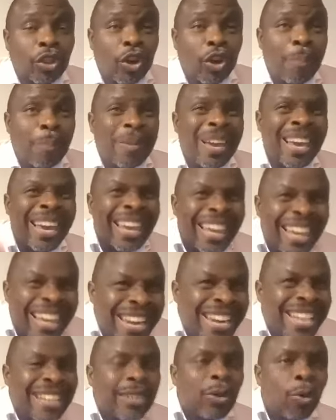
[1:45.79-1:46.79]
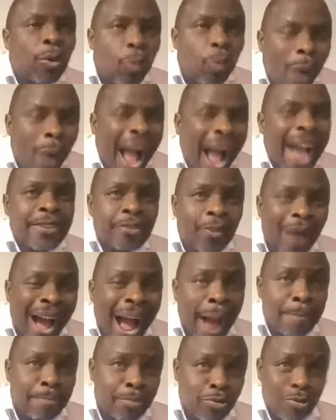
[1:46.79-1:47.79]
You'll be healing while you
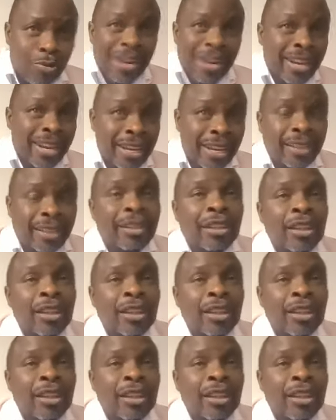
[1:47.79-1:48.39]
are praying